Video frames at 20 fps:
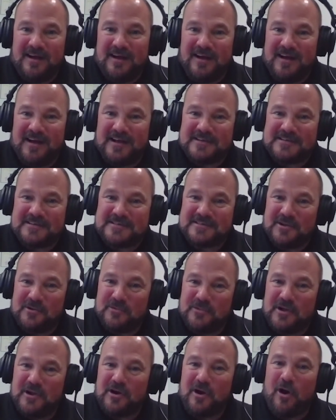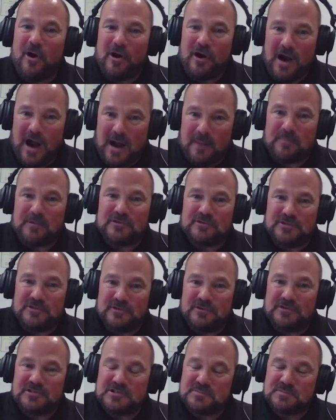Uh, so there are
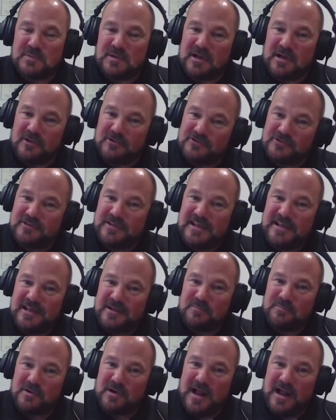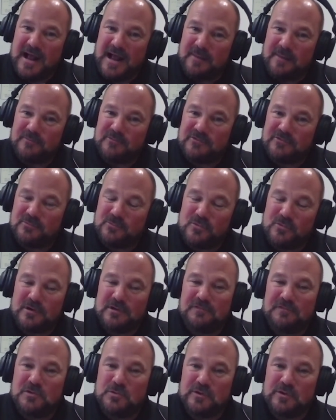opportunities because then perhaps what
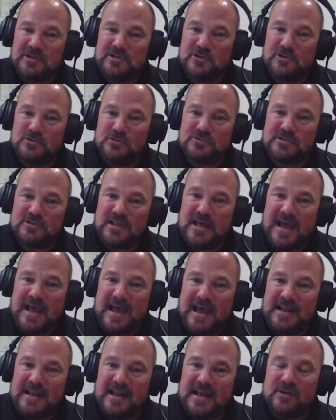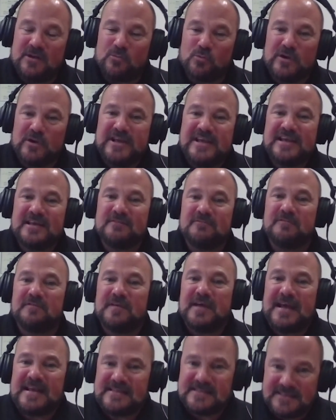if you reduce that and
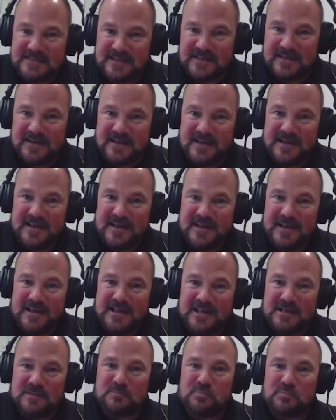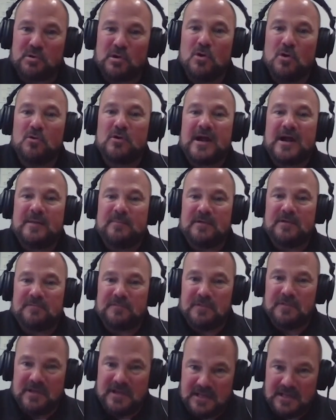reinvest it in programming
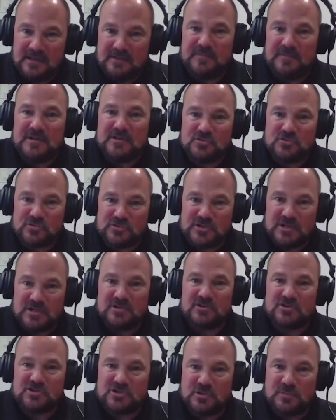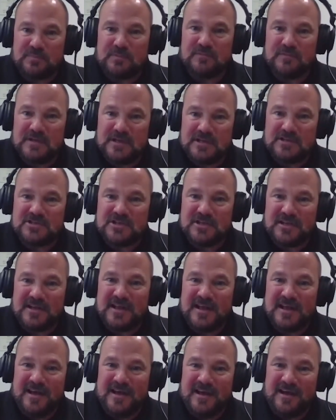for the individuals under supervision?
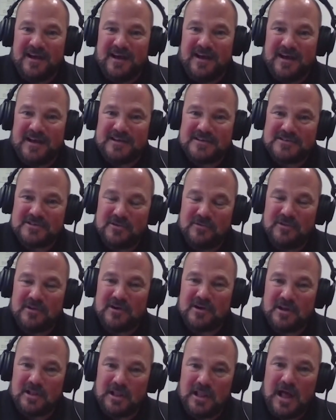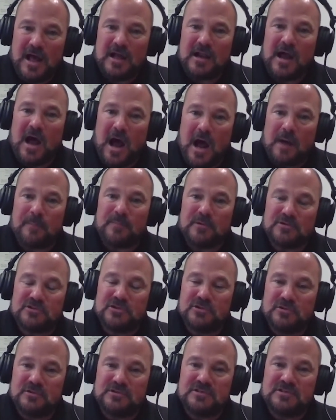Uh, so there are a lot of
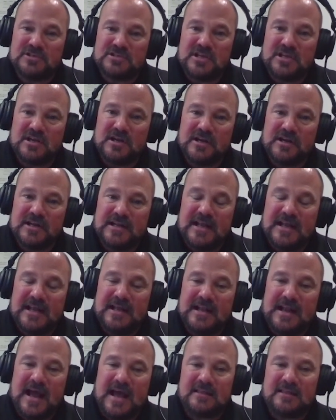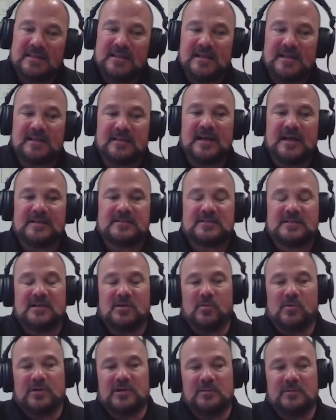opportunities here, and, and I think that's
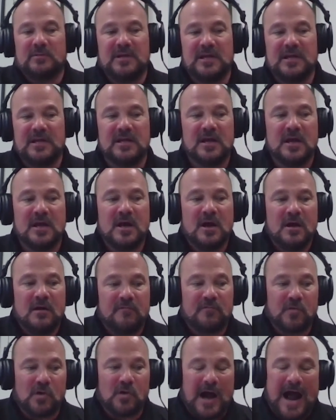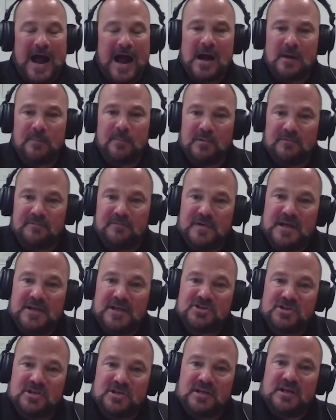going to be for our
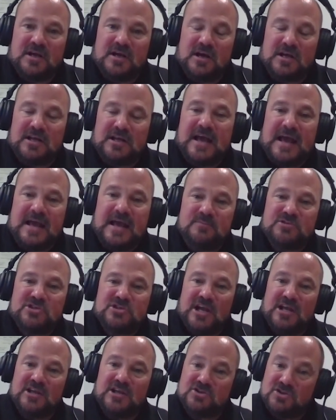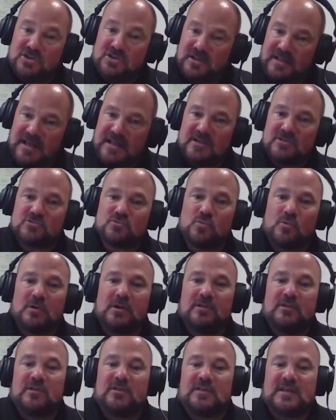profession a, a, game changer, and that is one
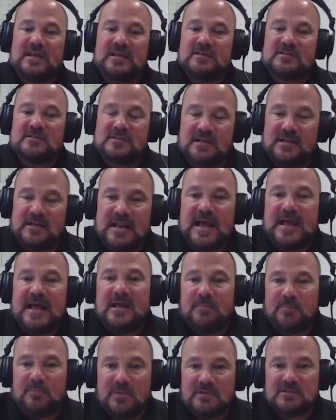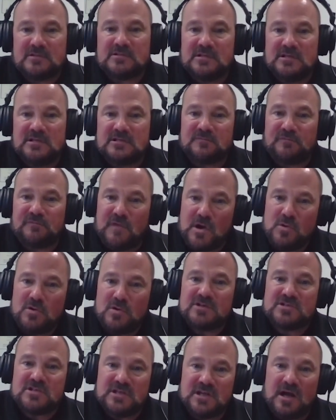of the things that NAPE is is
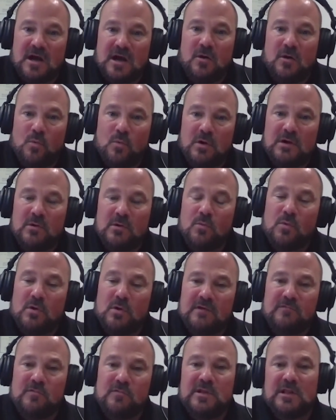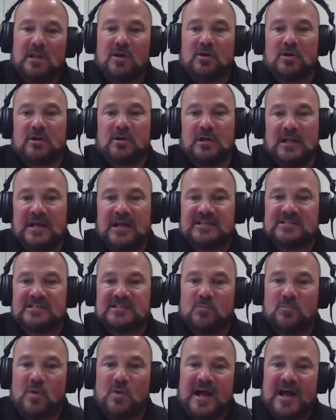focusing on. What what have we learned
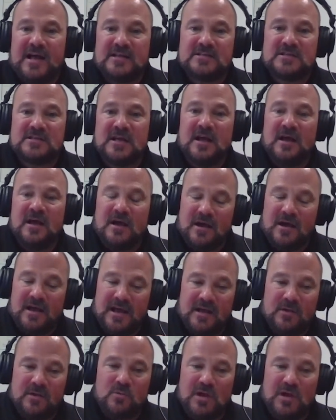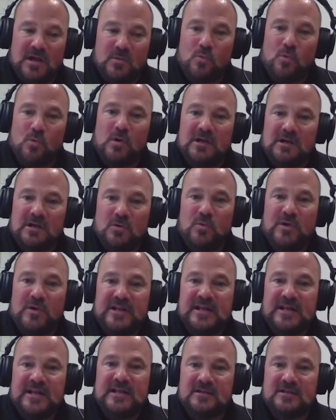lesson wise, and and what do we
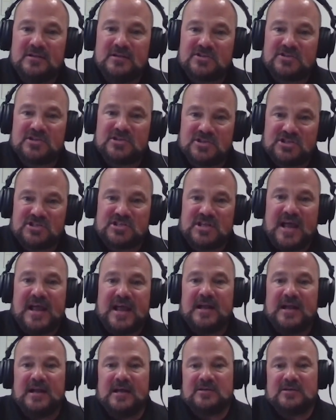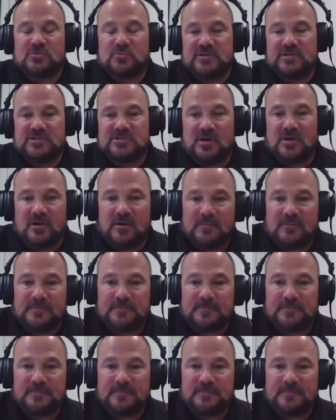need to sustain as a result?